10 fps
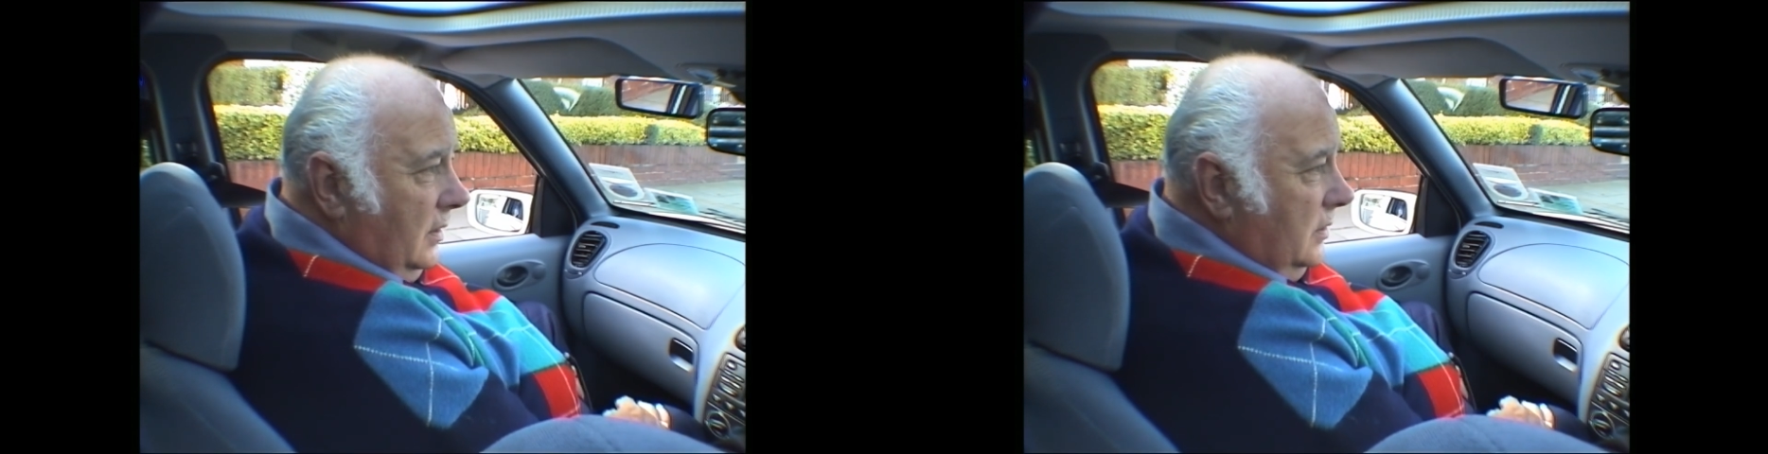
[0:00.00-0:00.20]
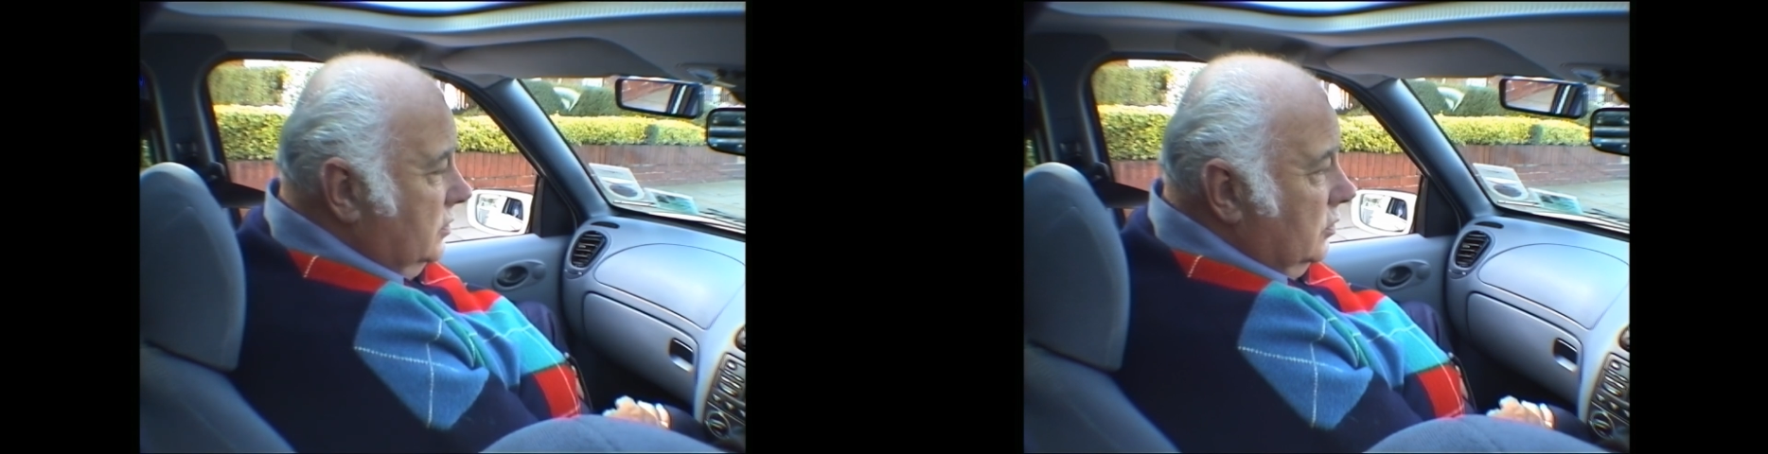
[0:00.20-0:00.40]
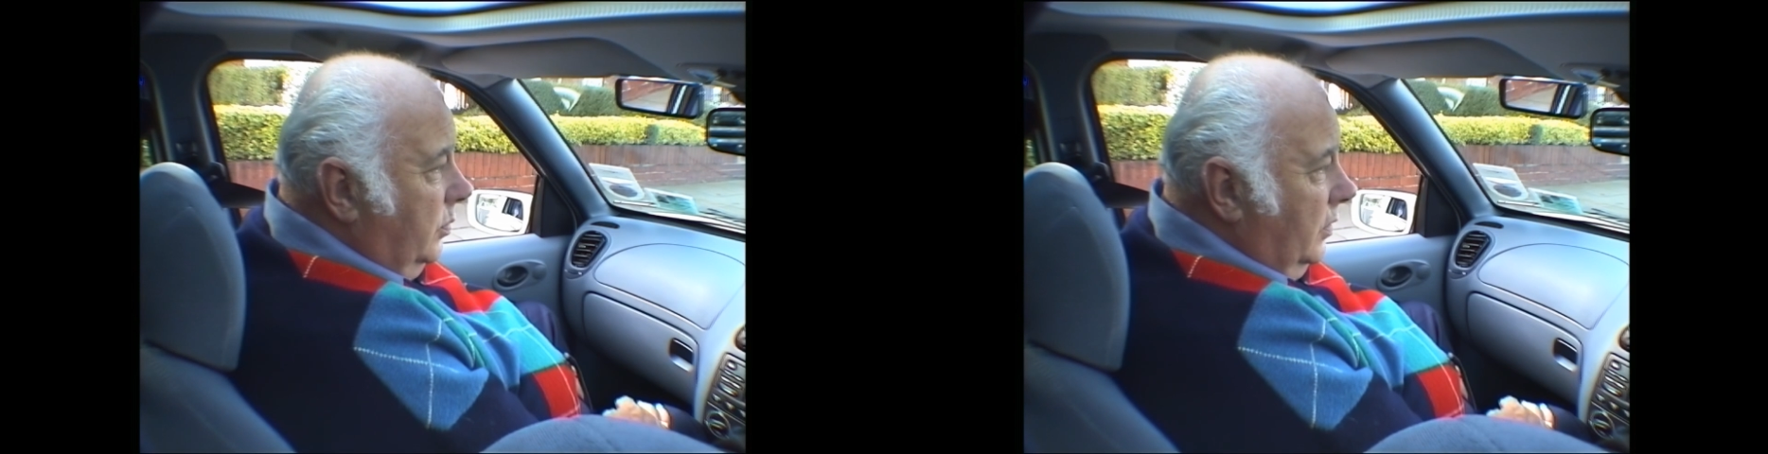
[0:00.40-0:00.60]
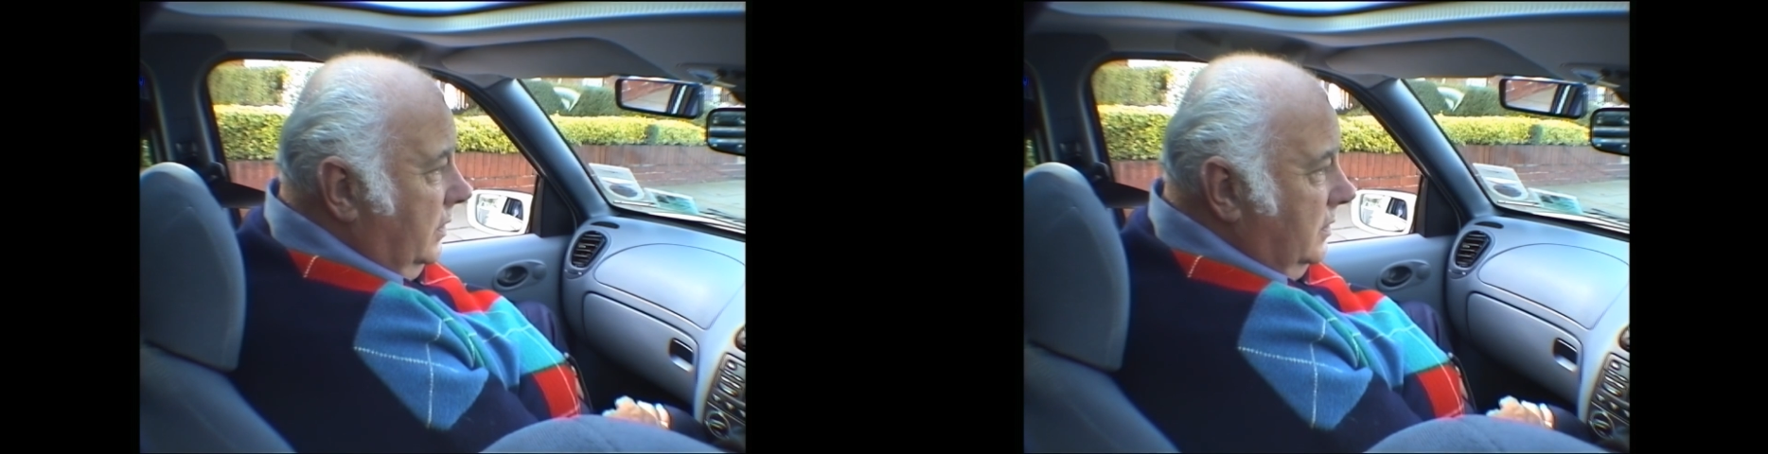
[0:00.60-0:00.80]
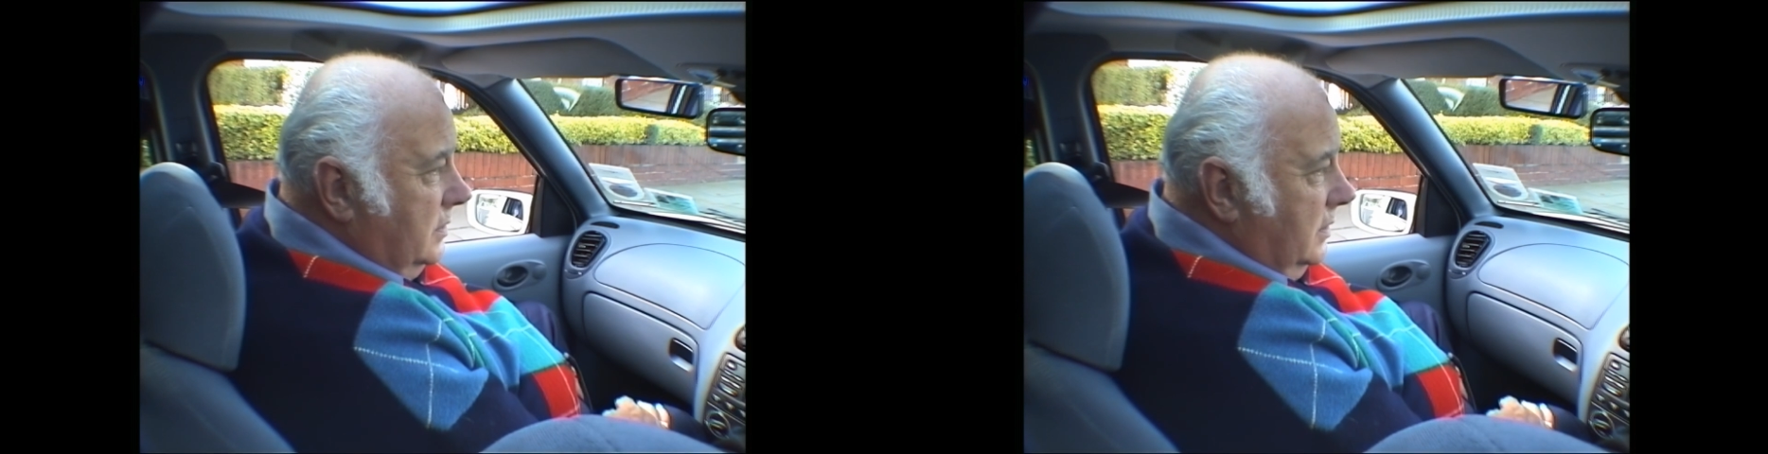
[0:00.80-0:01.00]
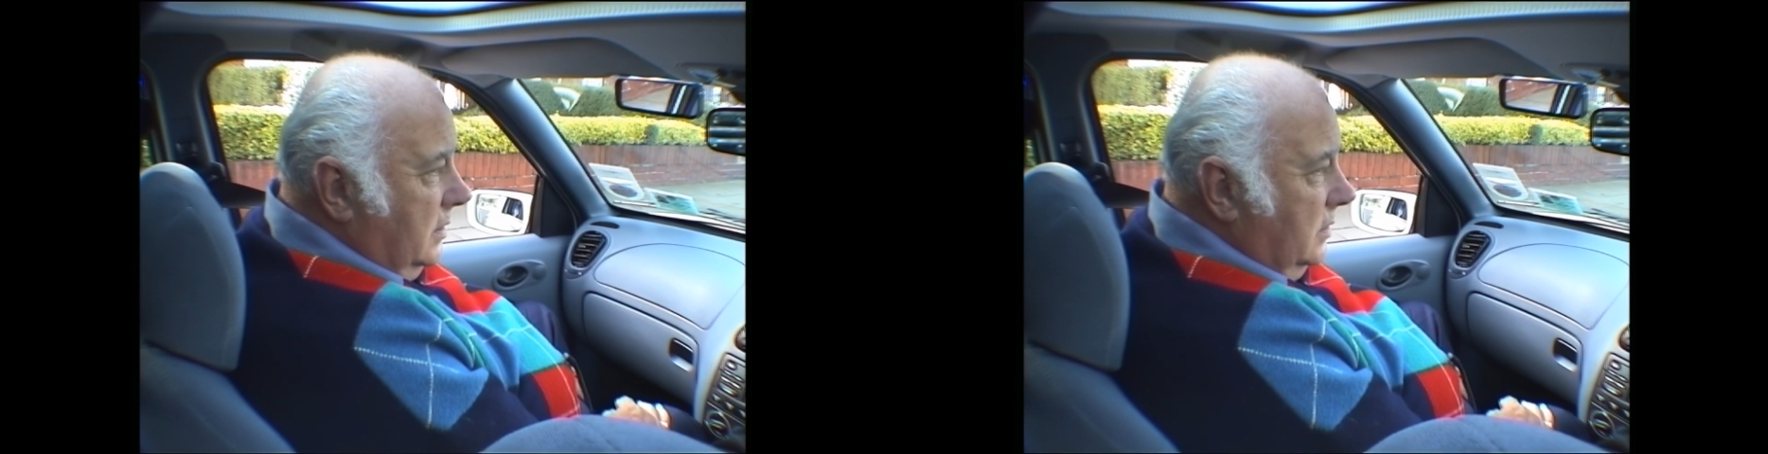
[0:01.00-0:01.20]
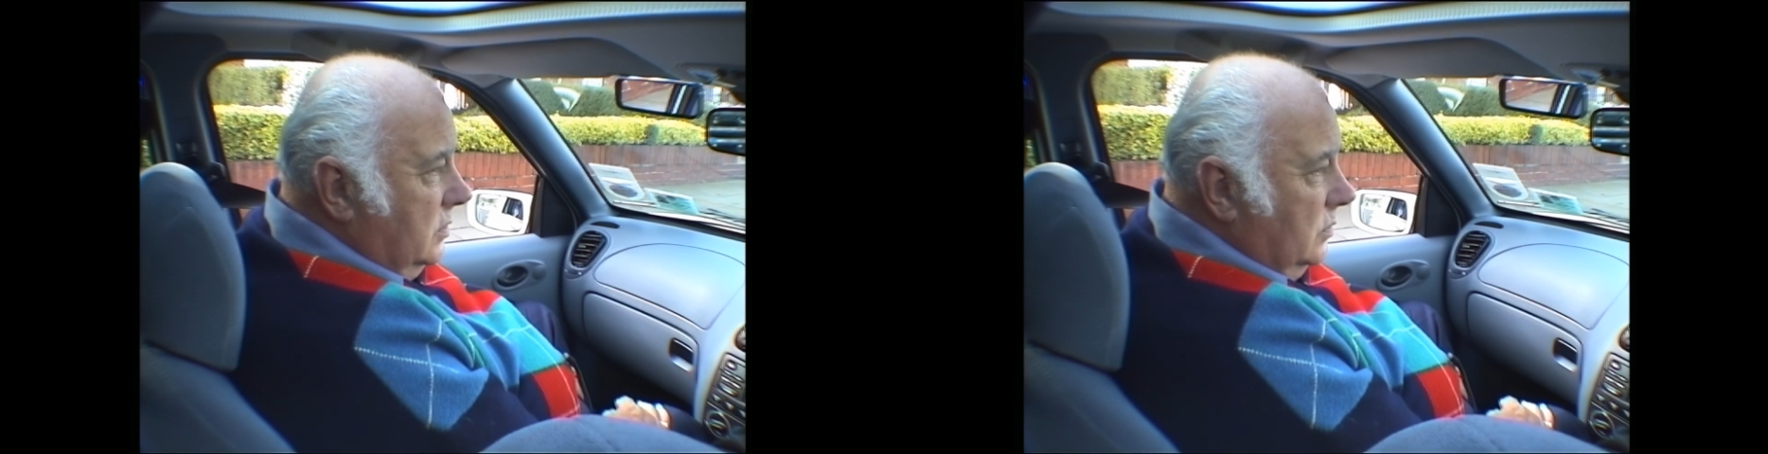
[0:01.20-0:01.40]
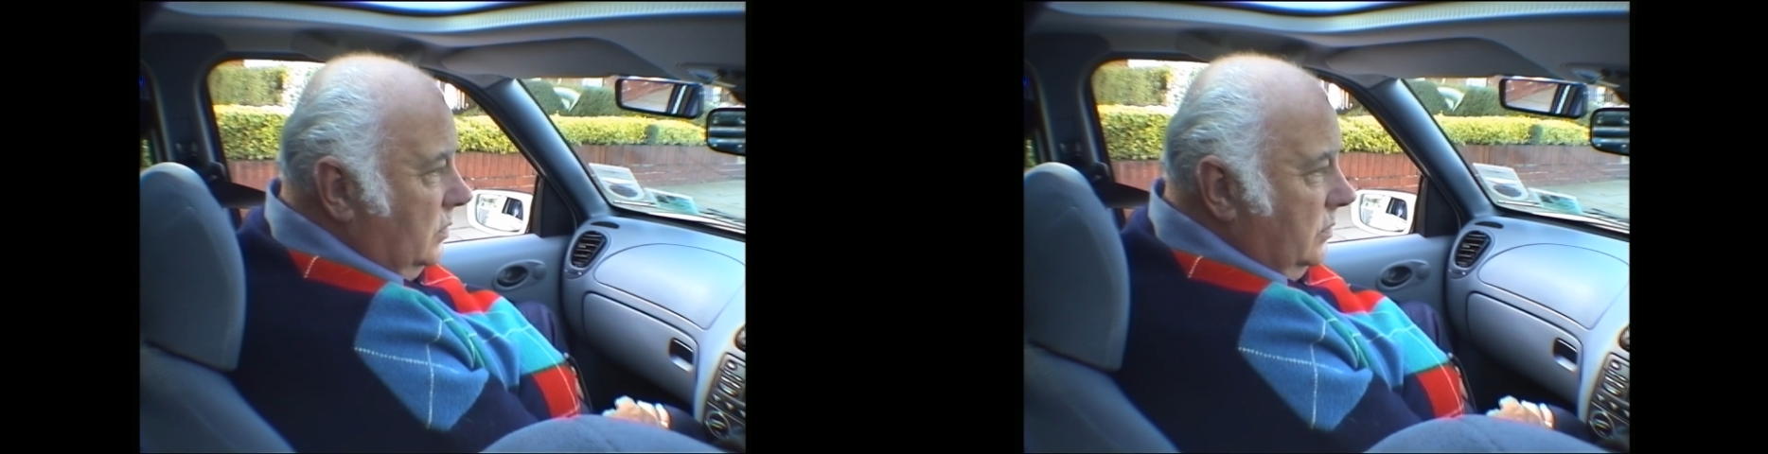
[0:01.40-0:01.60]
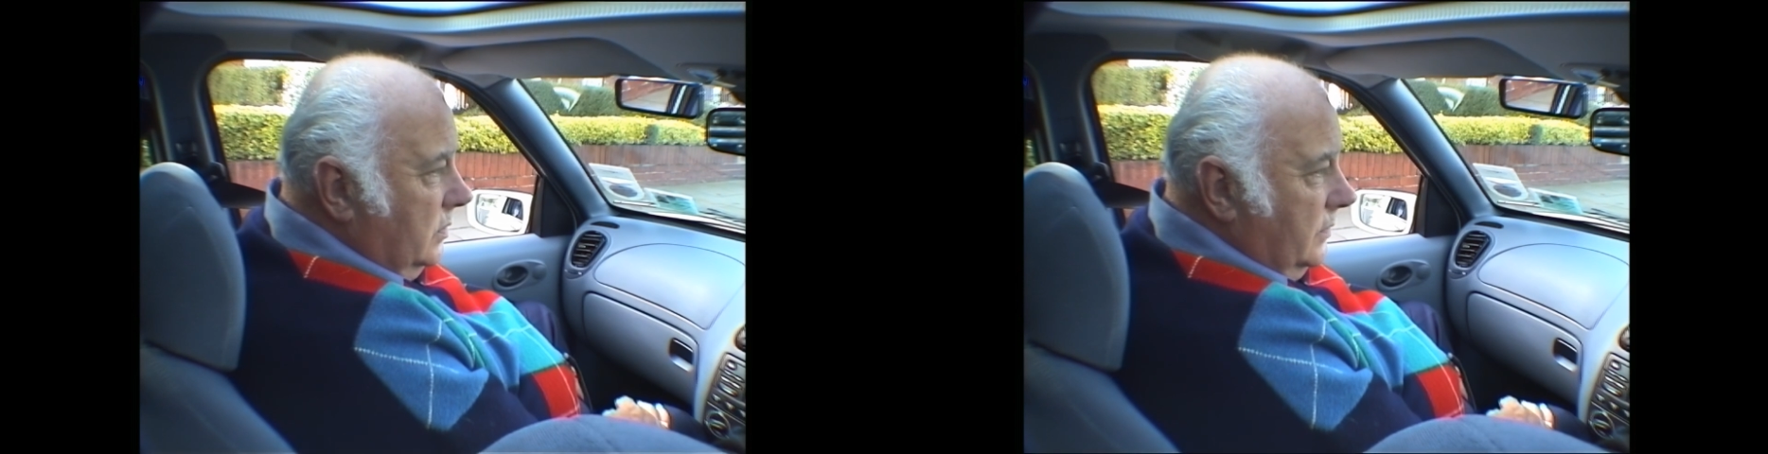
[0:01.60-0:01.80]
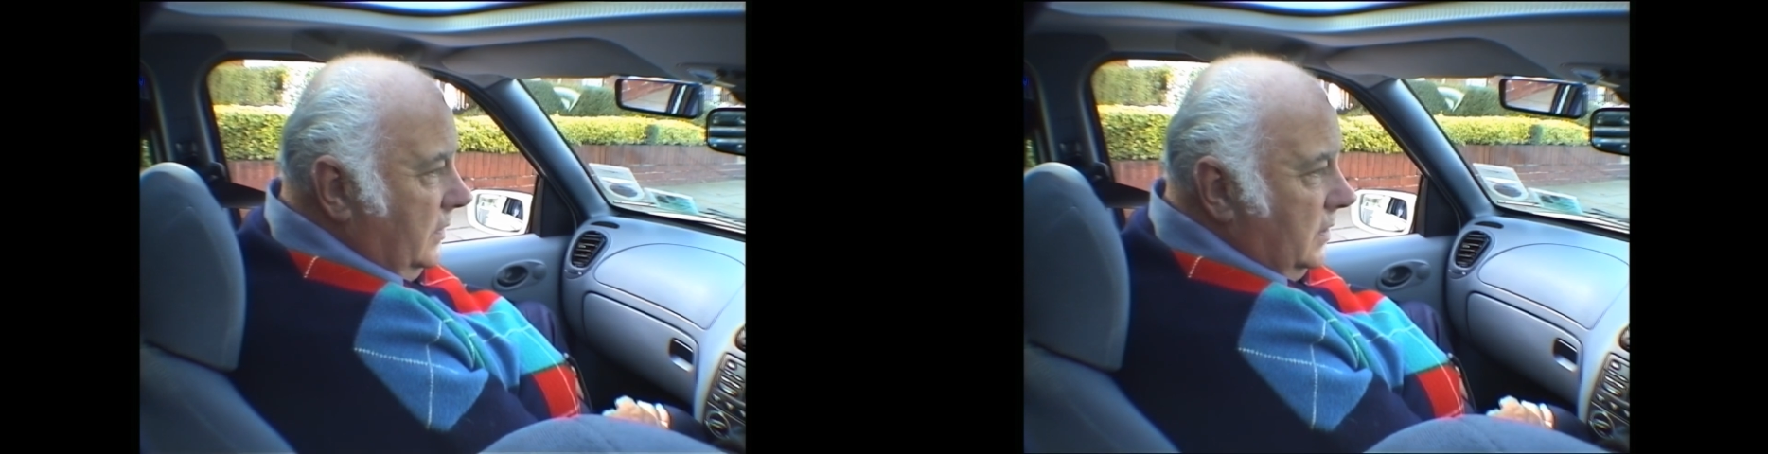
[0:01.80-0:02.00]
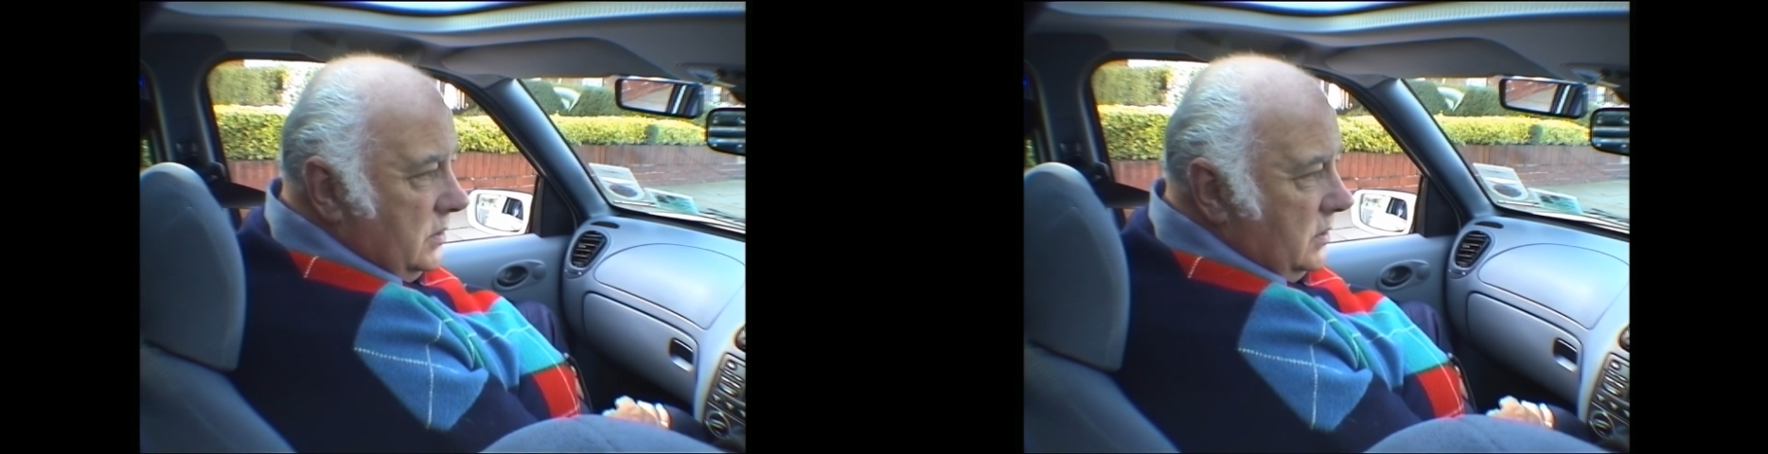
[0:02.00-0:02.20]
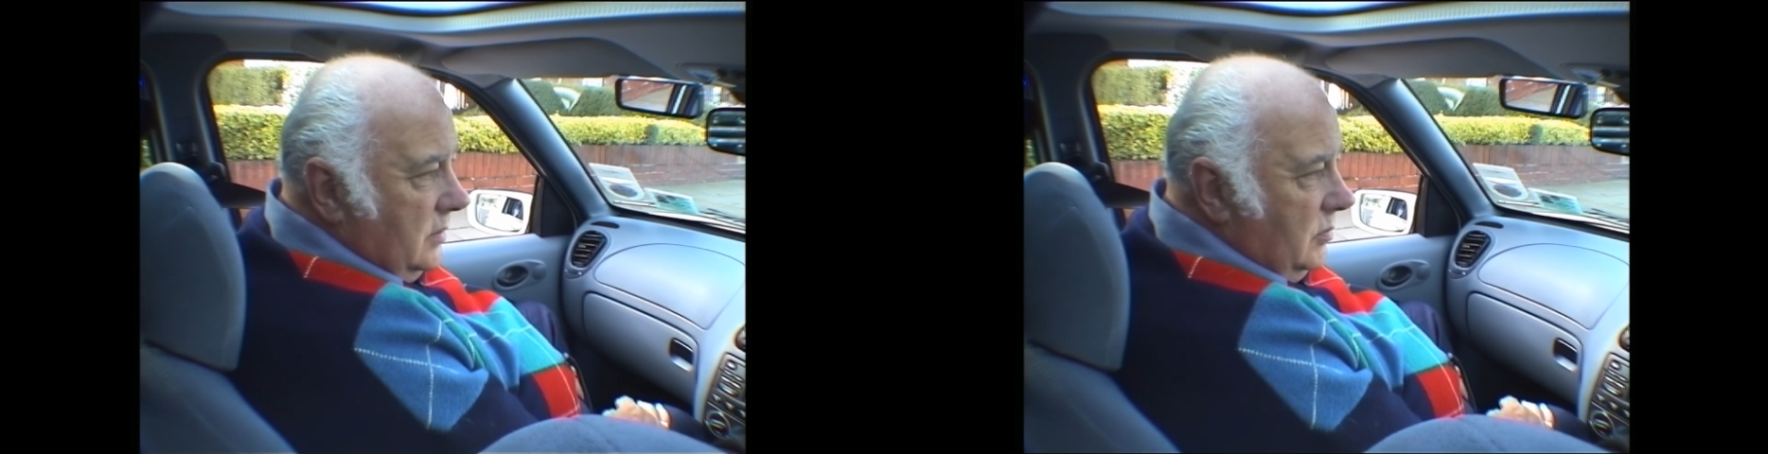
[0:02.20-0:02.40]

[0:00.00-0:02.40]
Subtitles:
There's no point in taking to one with a very steep